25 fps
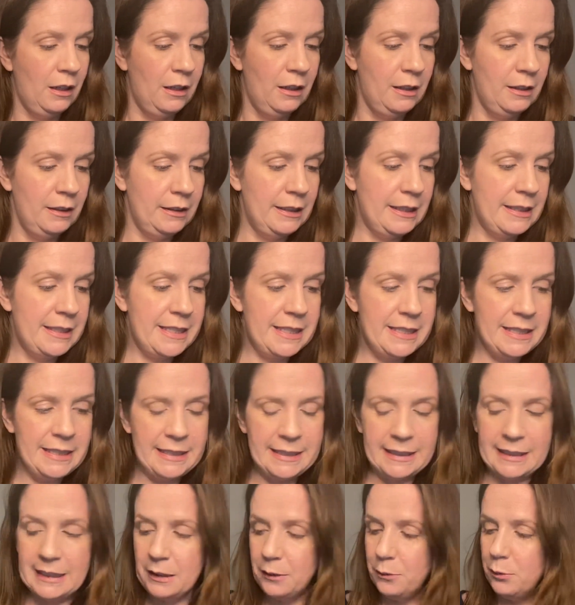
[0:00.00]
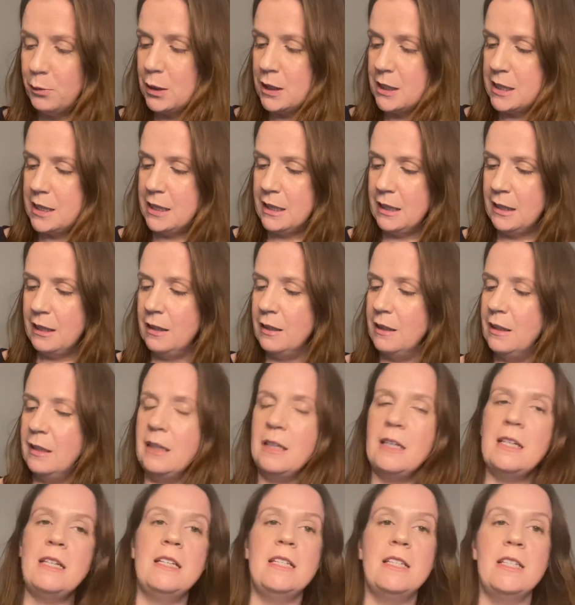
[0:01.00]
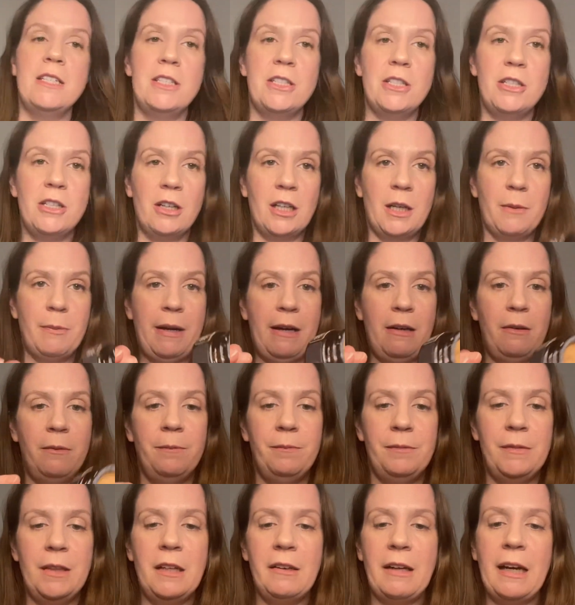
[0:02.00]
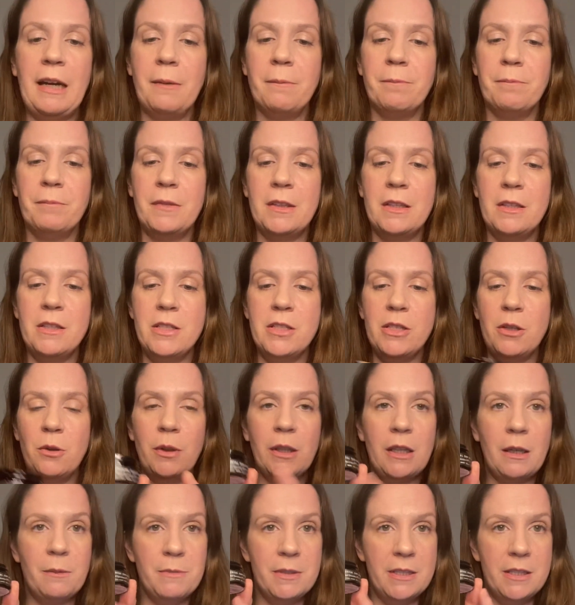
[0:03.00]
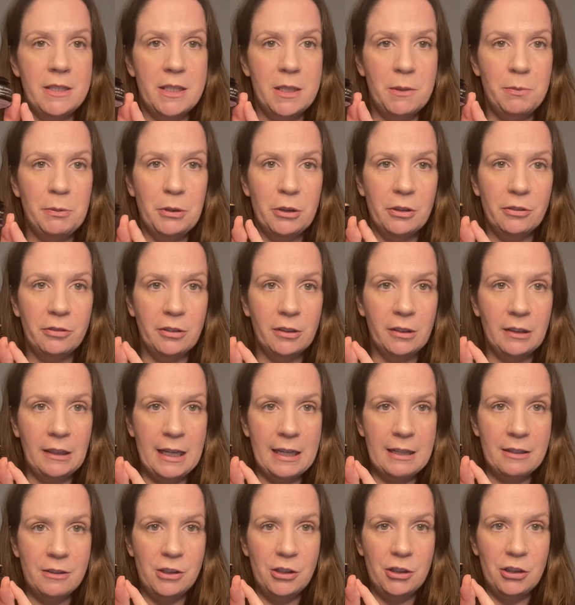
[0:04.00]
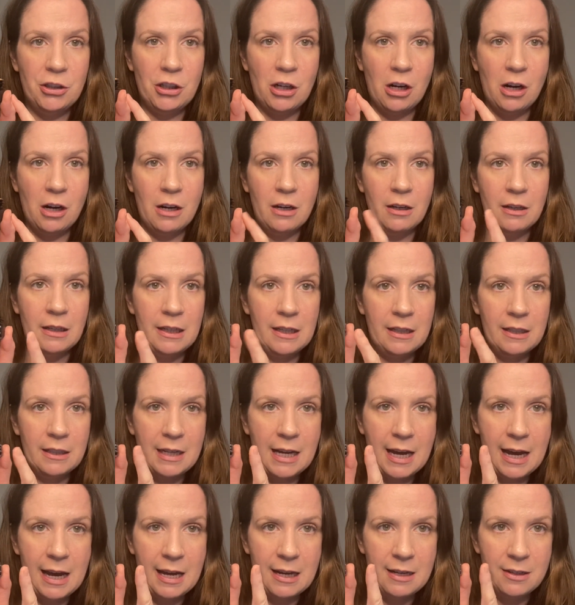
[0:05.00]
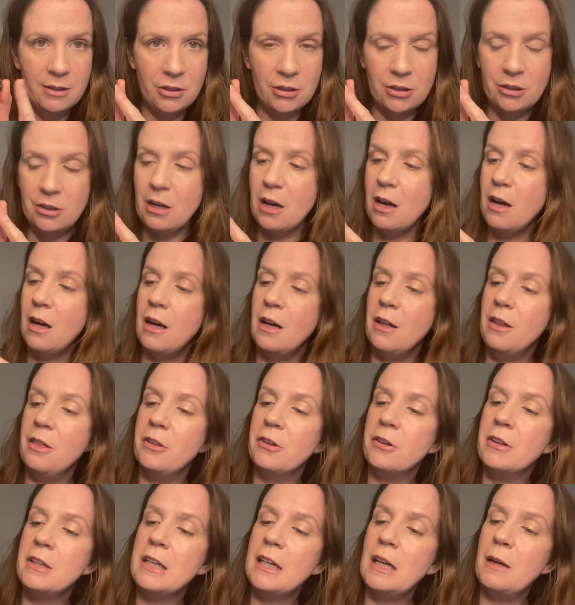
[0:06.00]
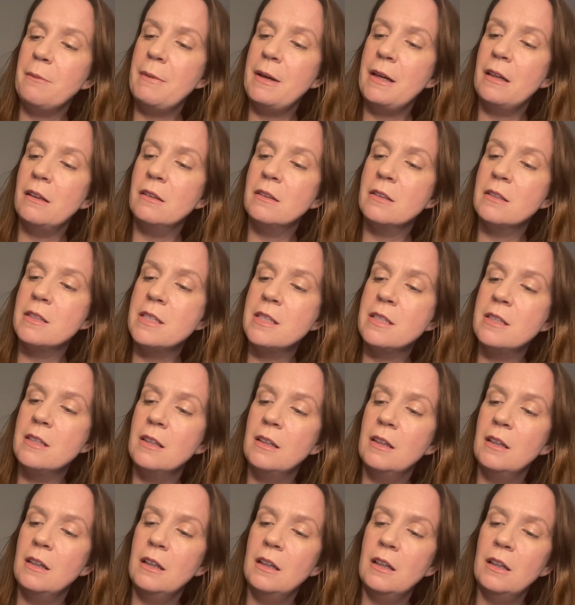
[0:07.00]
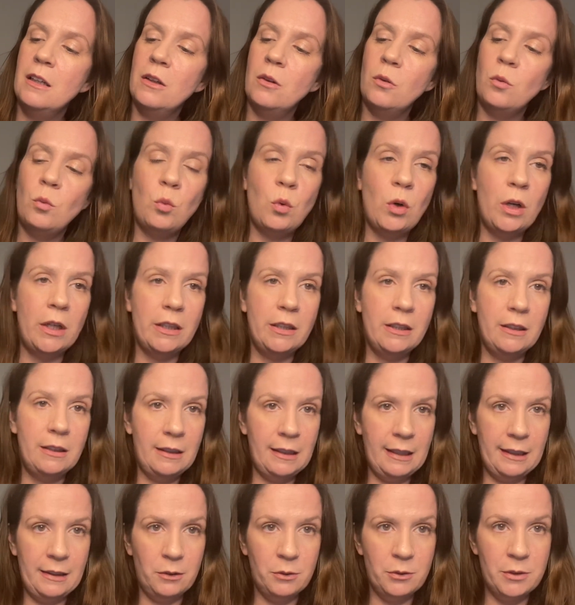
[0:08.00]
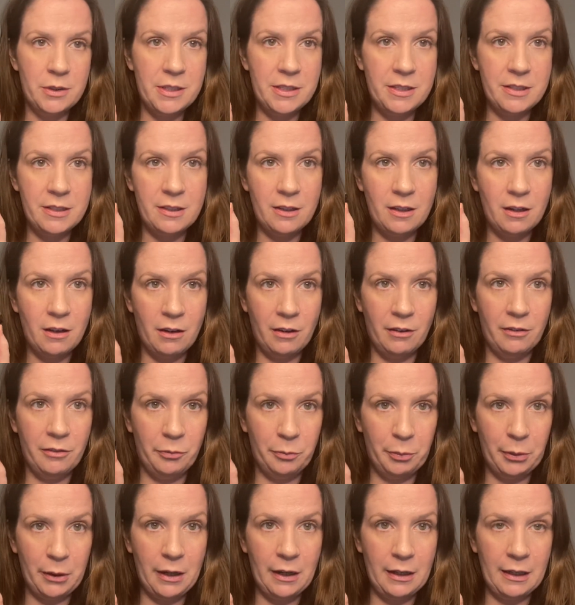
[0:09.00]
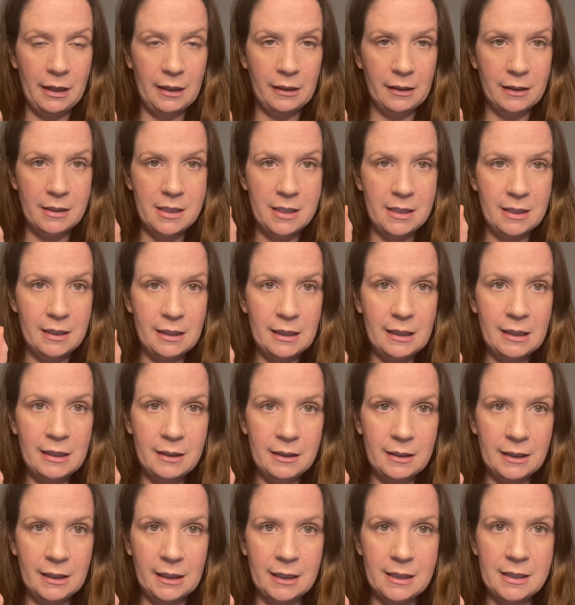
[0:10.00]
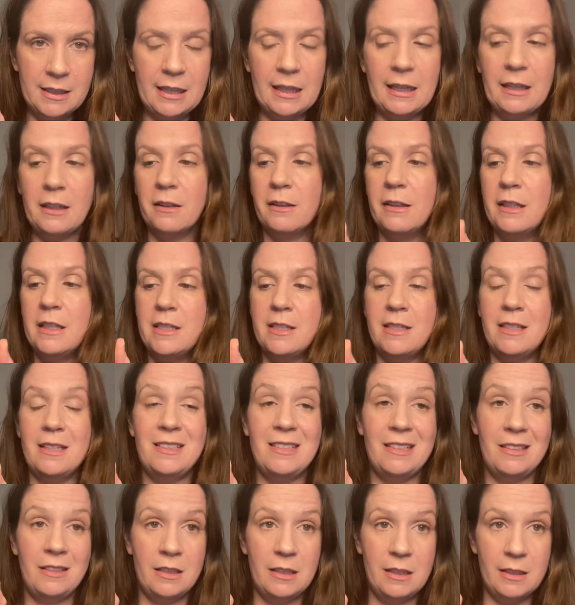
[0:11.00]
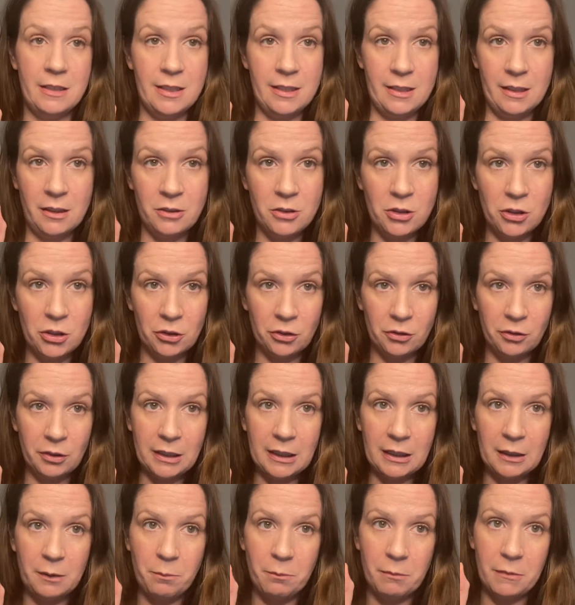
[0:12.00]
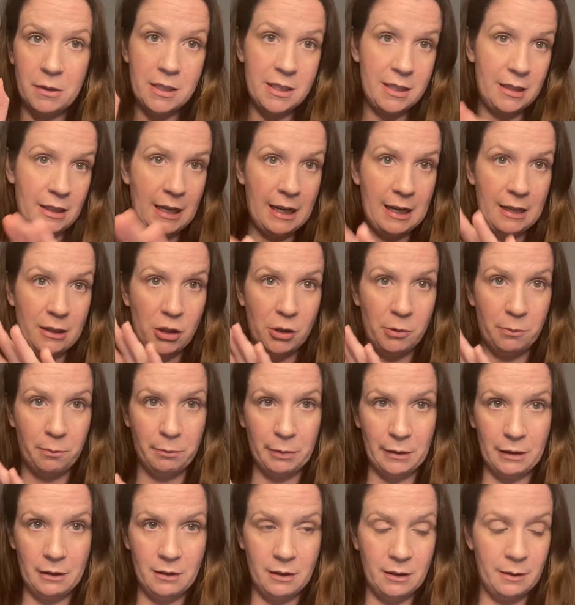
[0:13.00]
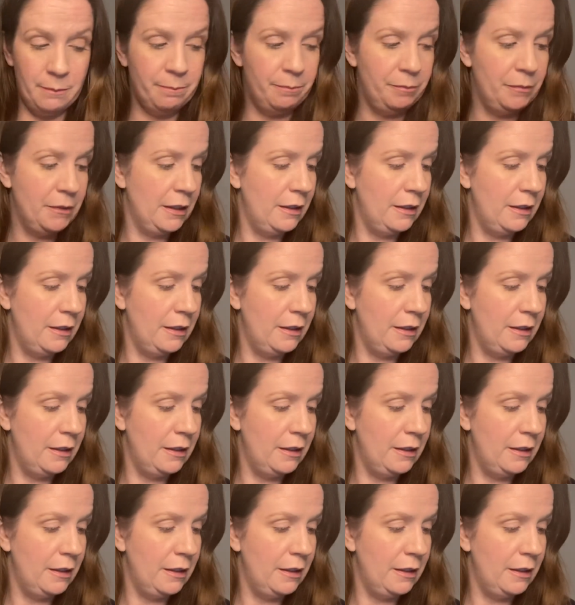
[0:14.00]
let's see what is to talk about. All right, so it comes in this beautiful glass jar. It has 30 mLs, 1 ounce of product in the container. It is a tinted sunscreen / balm.